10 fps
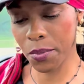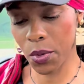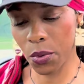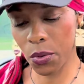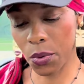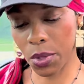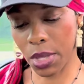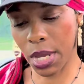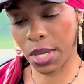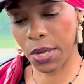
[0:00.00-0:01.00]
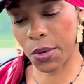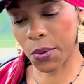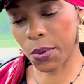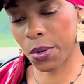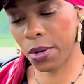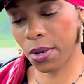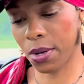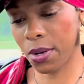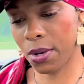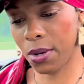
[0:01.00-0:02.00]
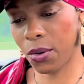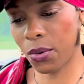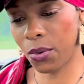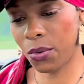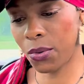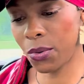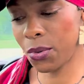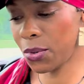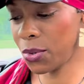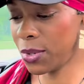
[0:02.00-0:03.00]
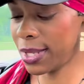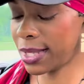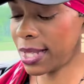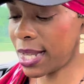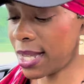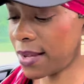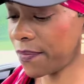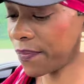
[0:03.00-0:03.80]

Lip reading: Oh, thank you. Oh, see.